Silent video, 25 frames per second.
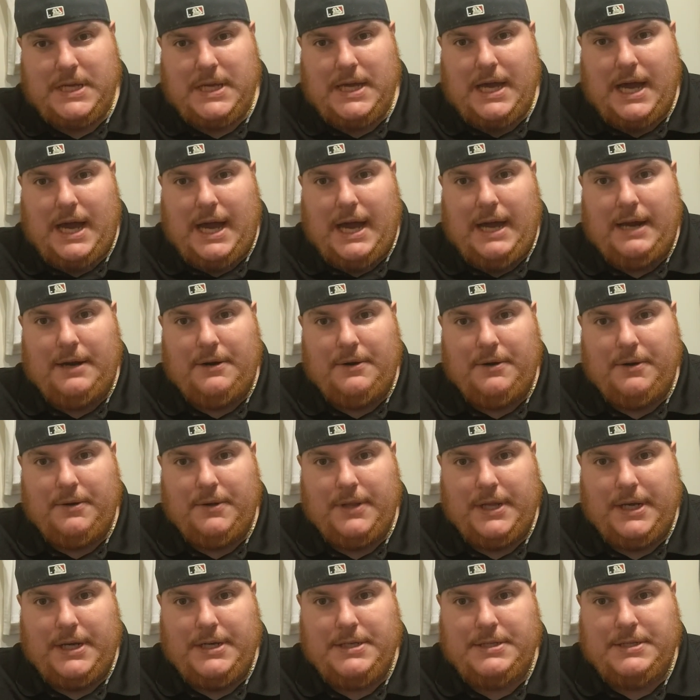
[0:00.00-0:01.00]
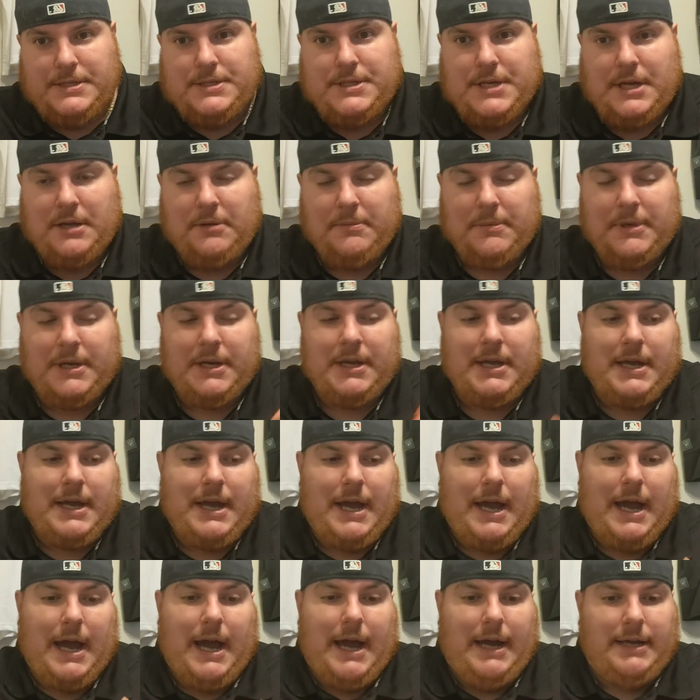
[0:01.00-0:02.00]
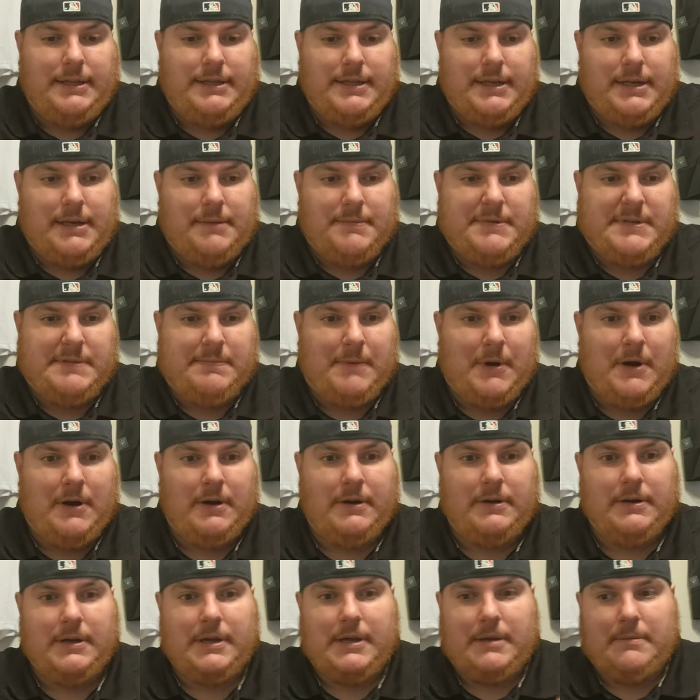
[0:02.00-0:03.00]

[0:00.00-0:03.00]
I don't know, ladies and gentlemen. I think I'm smart.